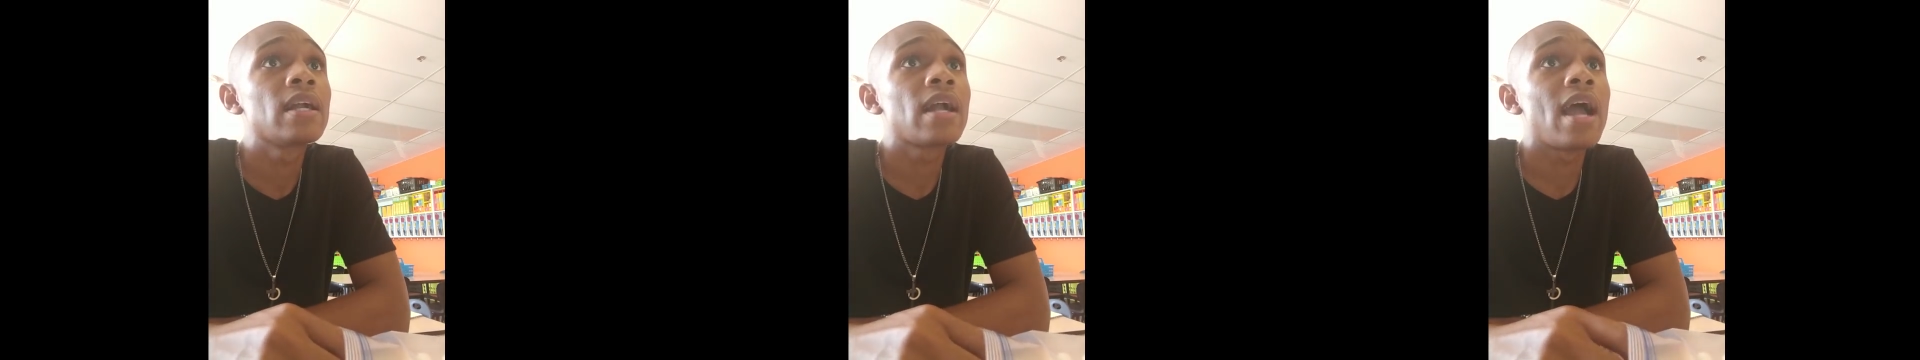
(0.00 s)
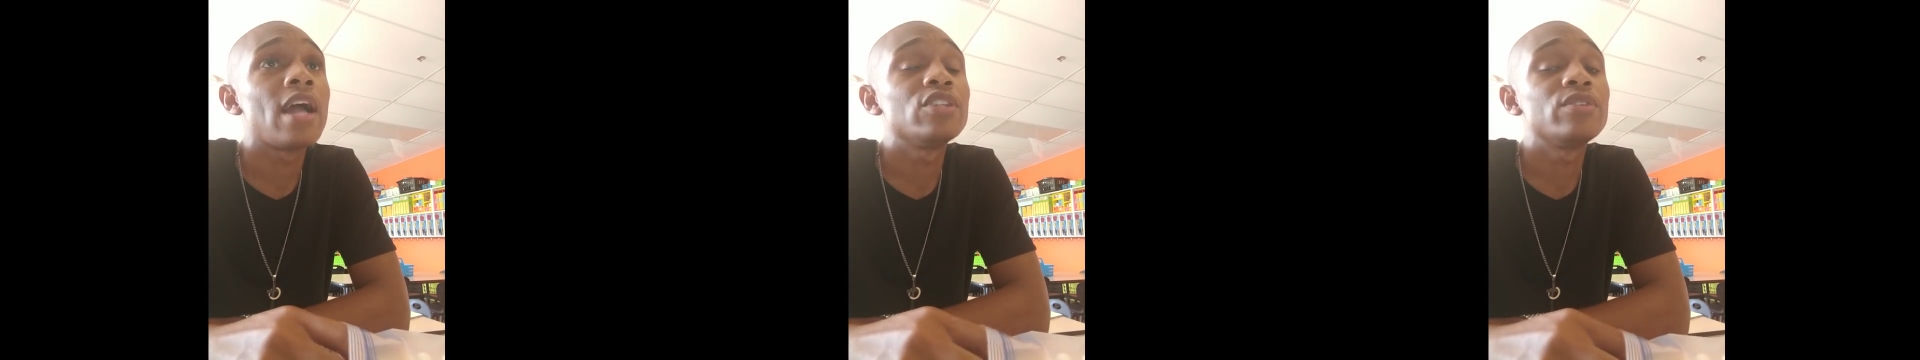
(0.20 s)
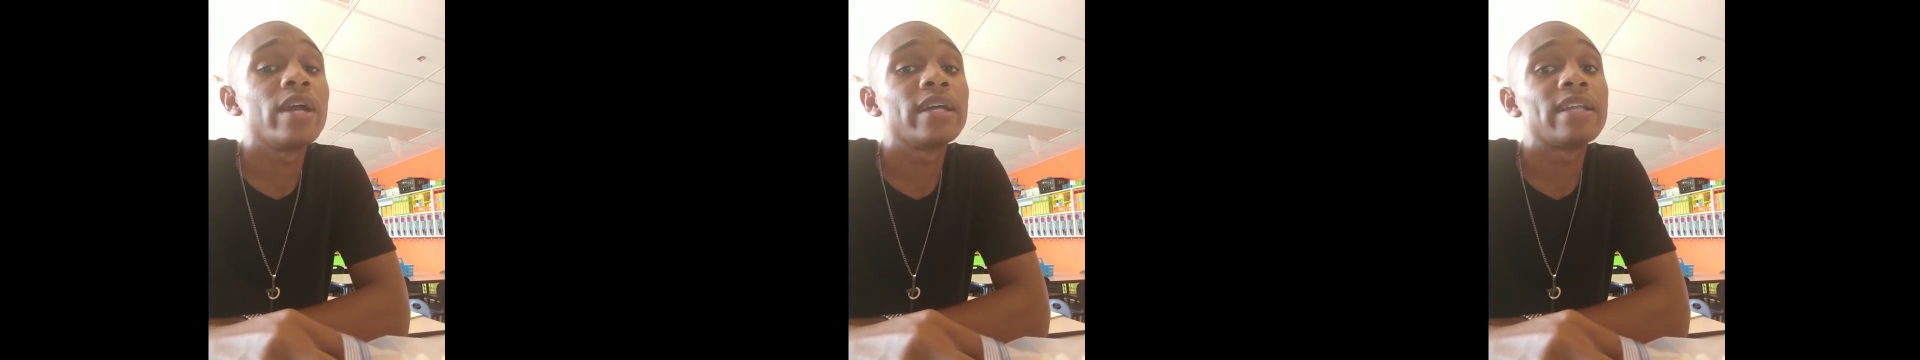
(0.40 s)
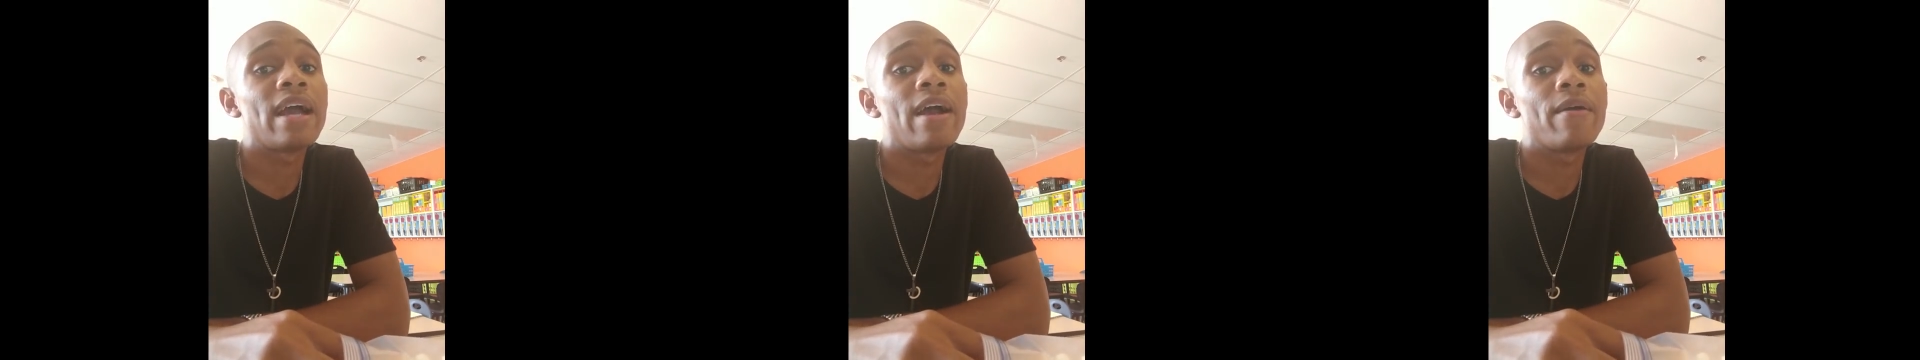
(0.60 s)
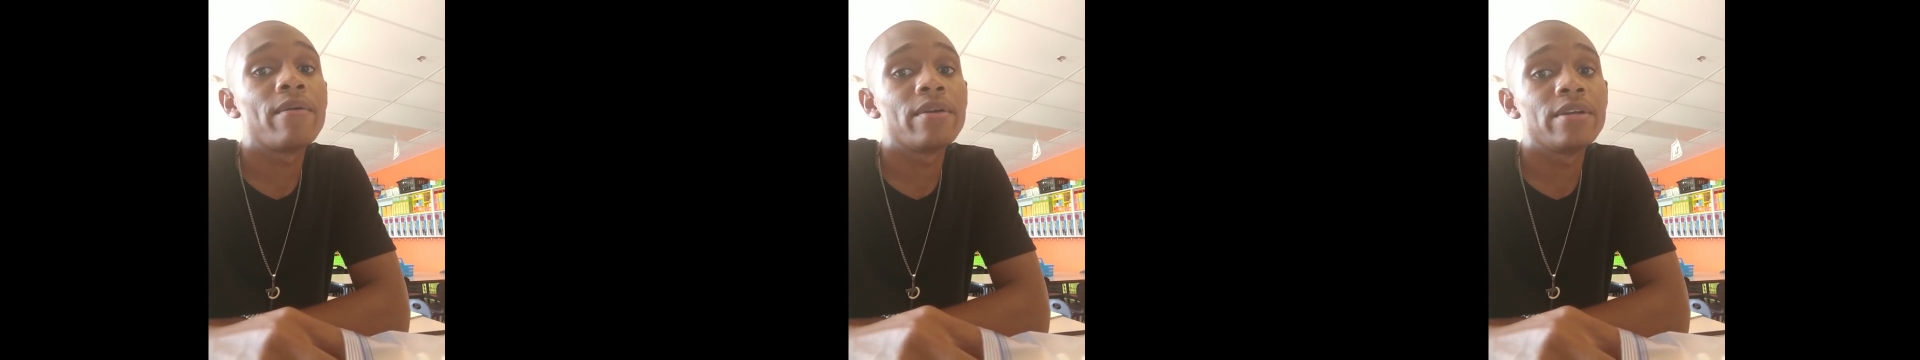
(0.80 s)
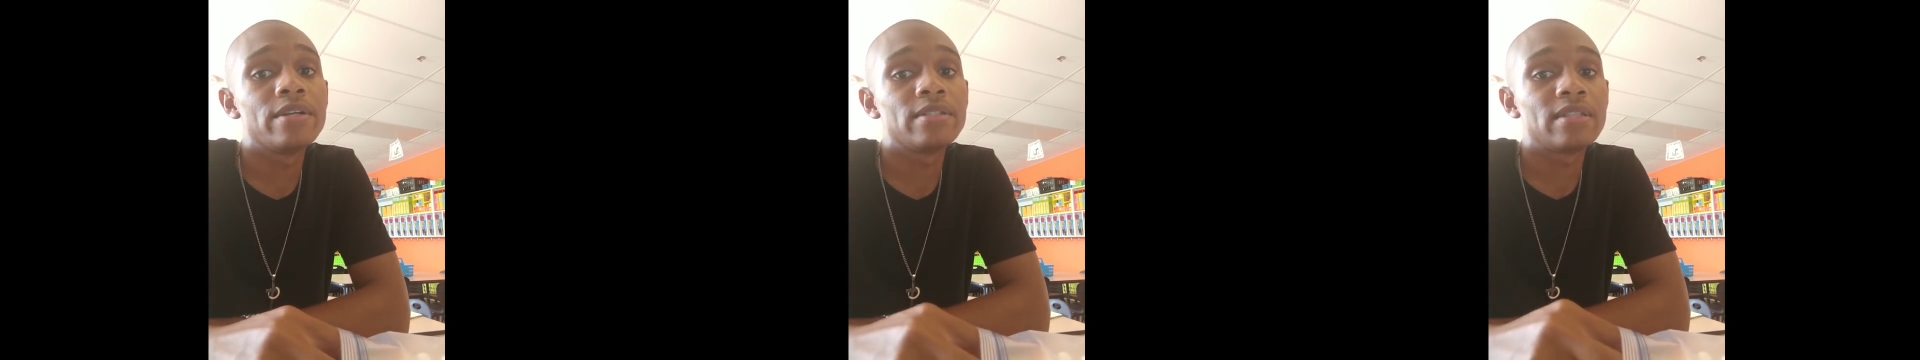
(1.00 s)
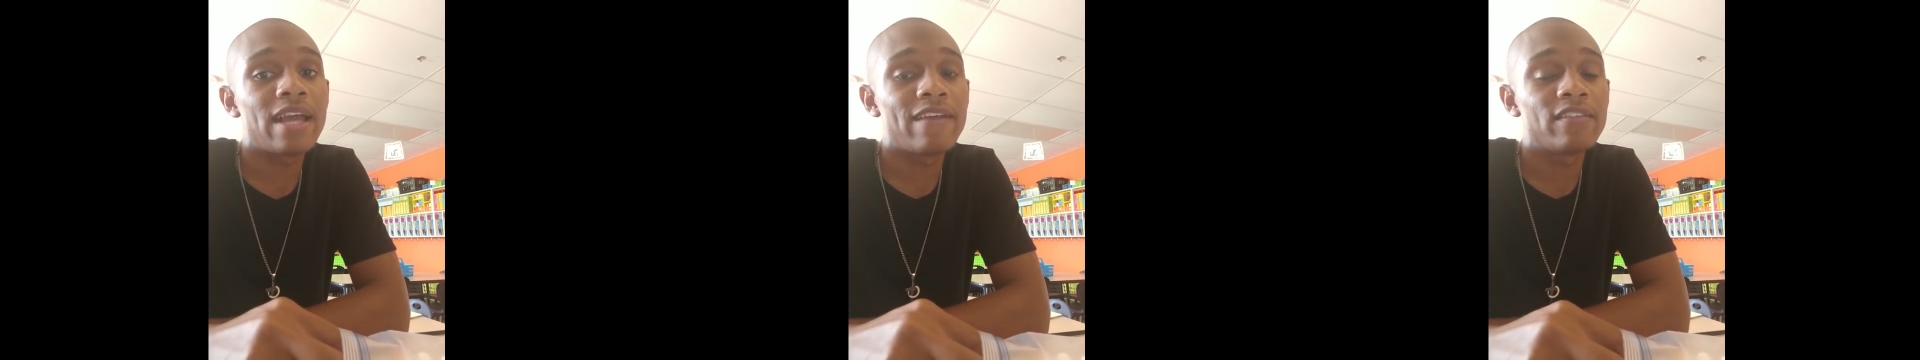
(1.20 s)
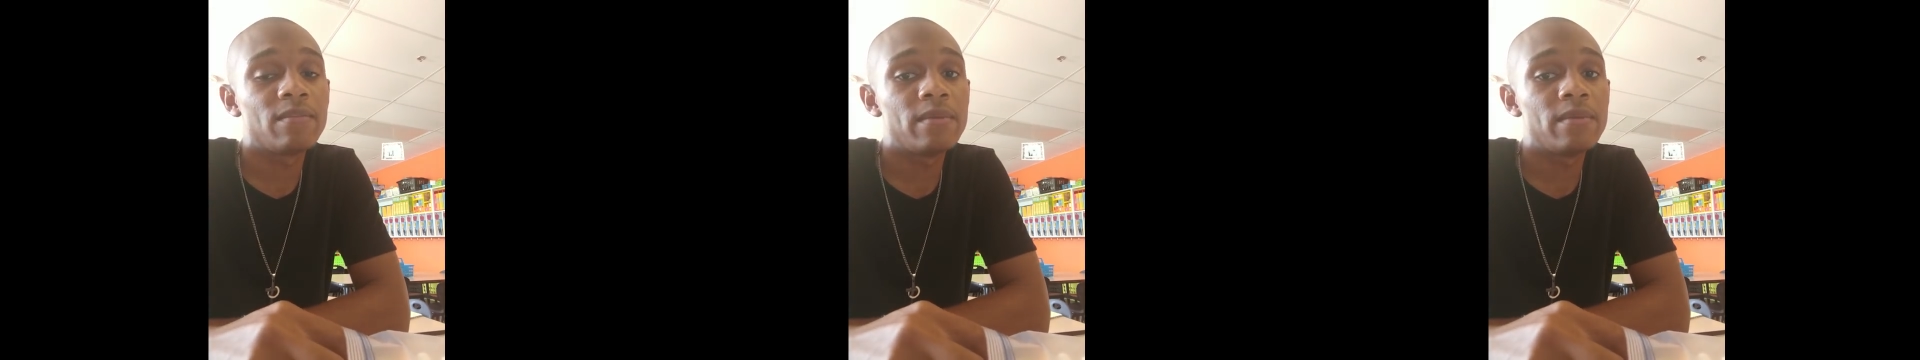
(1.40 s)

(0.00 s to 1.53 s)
Contract hours, I have